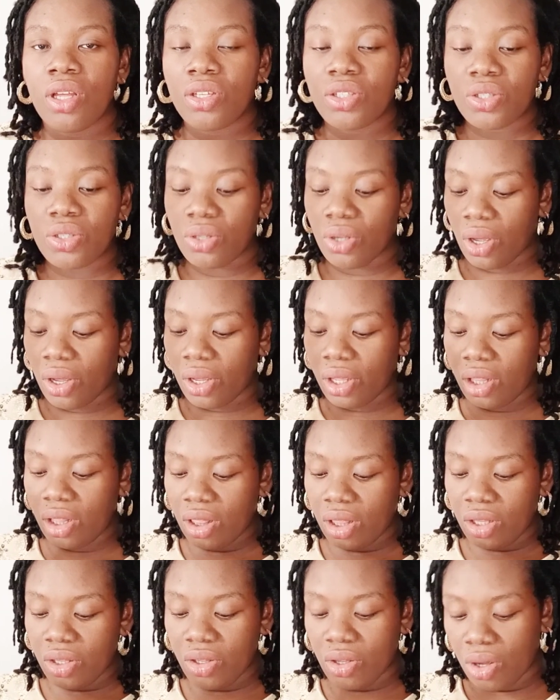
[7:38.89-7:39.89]

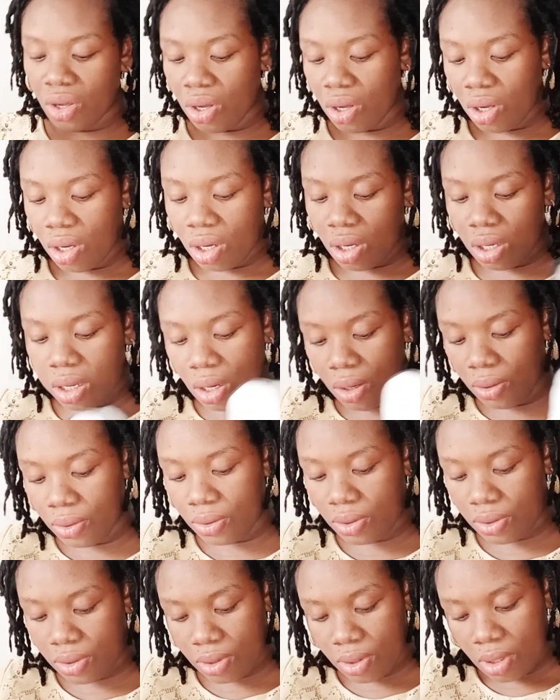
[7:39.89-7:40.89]
soil your
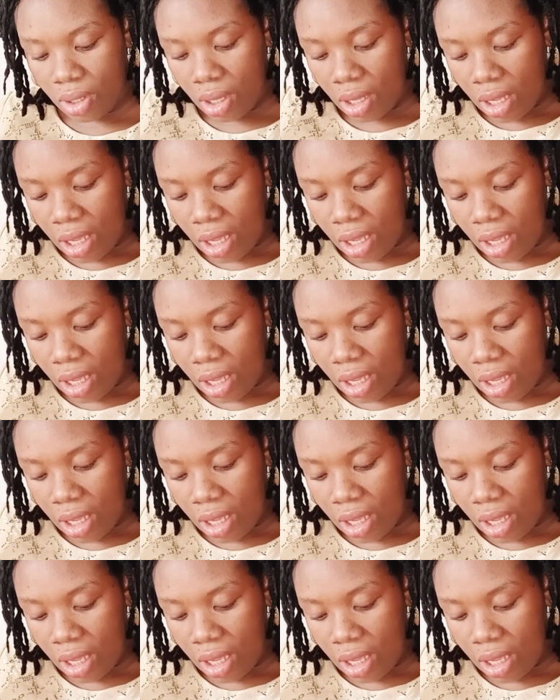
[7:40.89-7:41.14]
clothes.